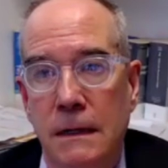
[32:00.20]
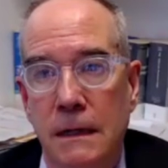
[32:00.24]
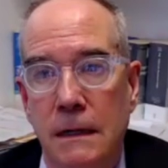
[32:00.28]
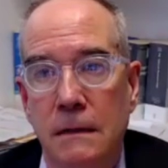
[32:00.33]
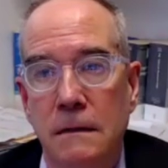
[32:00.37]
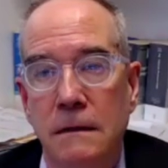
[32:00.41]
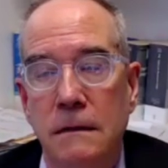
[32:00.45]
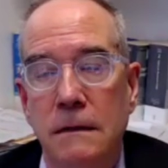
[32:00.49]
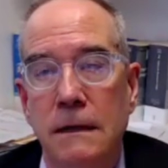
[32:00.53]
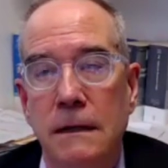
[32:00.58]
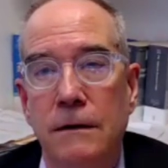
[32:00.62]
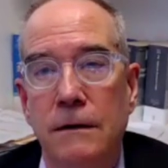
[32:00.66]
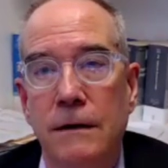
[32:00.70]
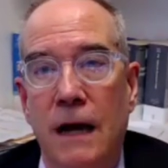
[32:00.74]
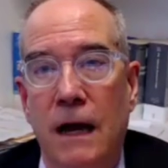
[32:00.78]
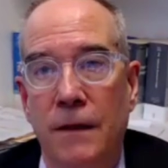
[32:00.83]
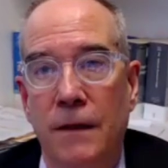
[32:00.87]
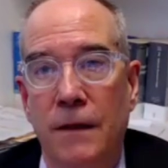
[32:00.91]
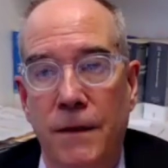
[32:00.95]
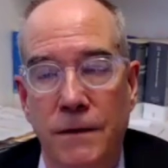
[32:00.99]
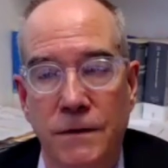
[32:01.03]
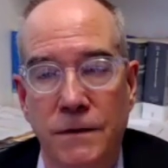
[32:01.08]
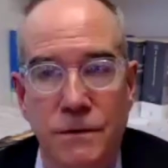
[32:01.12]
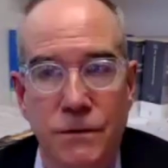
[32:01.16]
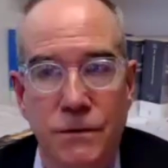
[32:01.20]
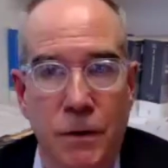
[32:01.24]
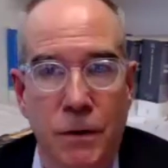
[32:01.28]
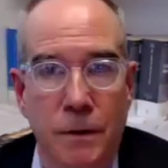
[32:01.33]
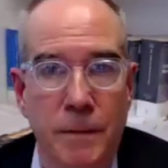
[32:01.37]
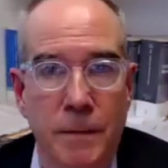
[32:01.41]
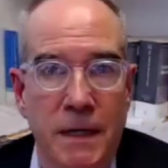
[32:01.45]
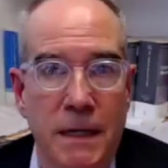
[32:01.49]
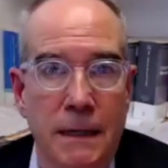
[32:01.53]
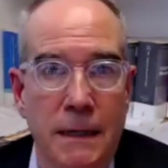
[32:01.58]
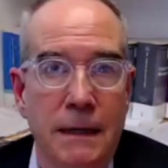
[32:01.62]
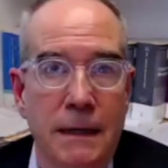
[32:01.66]
to clear out those
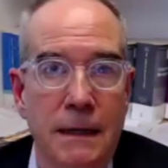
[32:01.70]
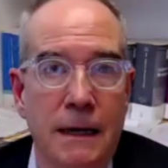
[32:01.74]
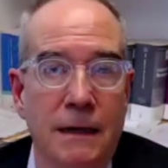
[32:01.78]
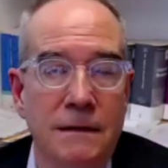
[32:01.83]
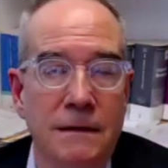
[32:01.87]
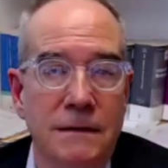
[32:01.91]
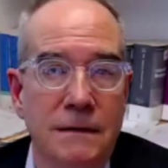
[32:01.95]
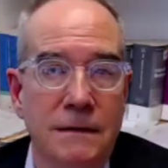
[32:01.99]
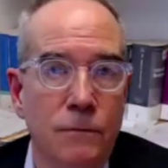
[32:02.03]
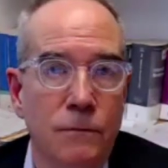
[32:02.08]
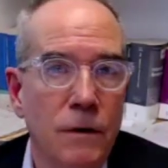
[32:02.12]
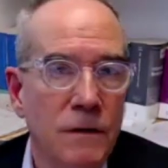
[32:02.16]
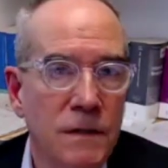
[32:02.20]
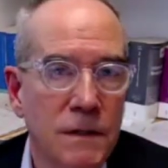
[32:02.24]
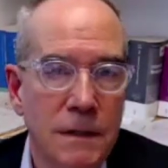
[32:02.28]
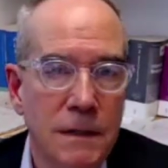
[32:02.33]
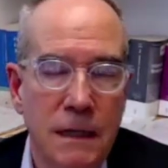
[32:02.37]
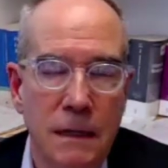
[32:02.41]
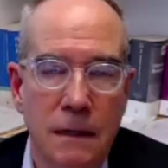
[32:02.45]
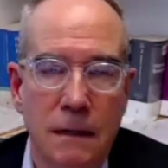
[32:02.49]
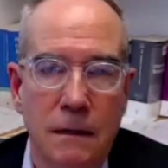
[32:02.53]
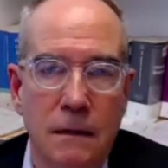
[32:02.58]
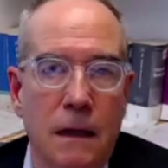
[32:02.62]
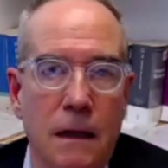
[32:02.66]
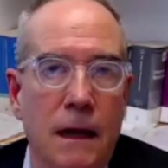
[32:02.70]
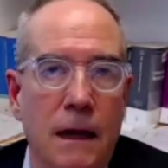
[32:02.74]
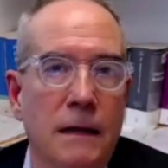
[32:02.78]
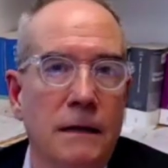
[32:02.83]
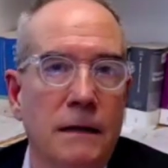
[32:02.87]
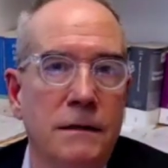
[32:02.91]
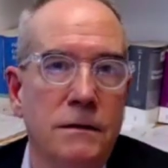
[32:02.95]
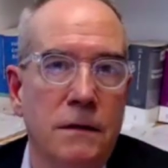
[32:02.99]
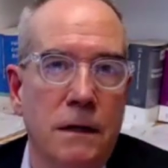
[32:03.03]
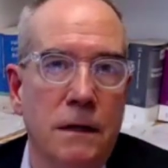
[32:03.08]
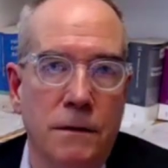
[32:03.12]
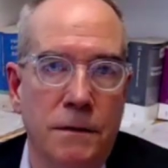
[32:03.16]
dormant accounts. And we're seeing
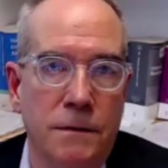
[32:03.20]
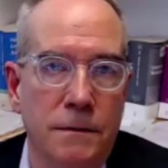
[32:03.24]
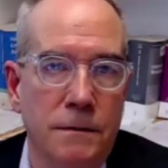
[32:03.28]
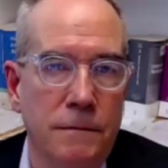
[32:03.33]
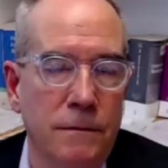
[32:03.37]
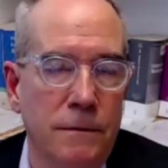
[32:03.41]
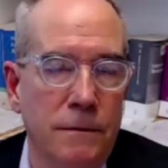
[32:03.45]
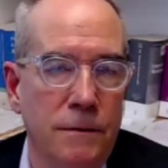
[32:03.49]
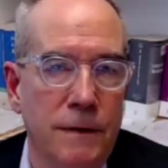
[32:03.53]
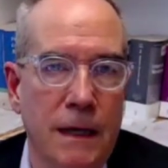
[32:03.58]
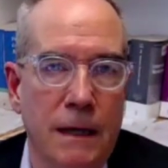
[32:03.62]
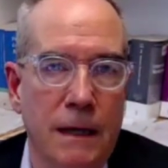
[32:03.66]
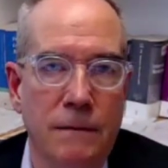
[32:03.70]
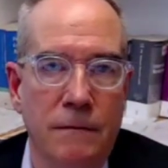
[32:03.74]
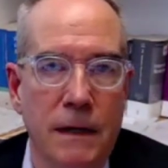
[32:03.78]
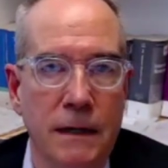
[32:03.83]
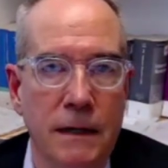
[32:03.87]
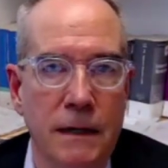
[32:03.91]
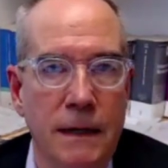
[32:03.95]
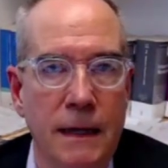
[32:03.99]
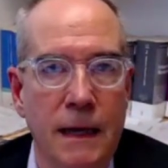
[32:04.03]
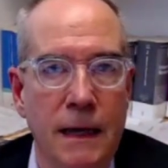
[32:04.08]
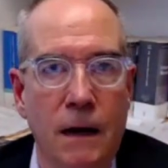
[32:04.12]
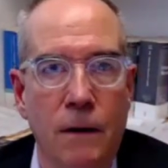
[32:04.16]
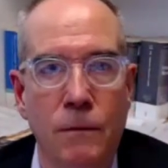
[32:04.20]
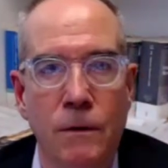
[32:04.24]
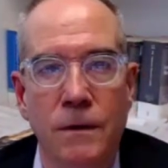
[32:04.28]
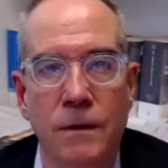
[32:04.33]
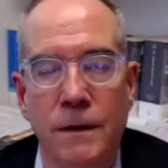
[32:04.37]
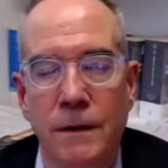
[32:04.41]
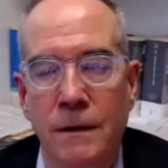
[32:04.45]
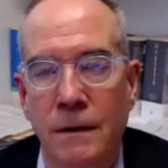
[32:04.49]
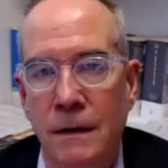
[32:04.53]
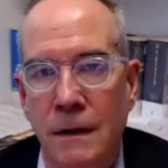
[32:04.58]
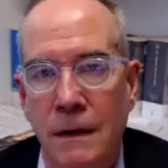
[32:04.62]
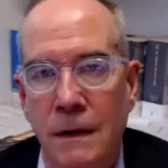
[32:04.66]
clients go through that right now where
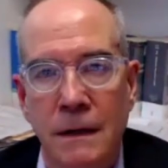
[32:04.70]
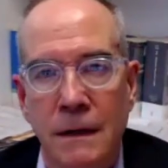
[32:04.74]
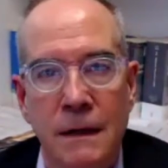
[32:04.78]
they're,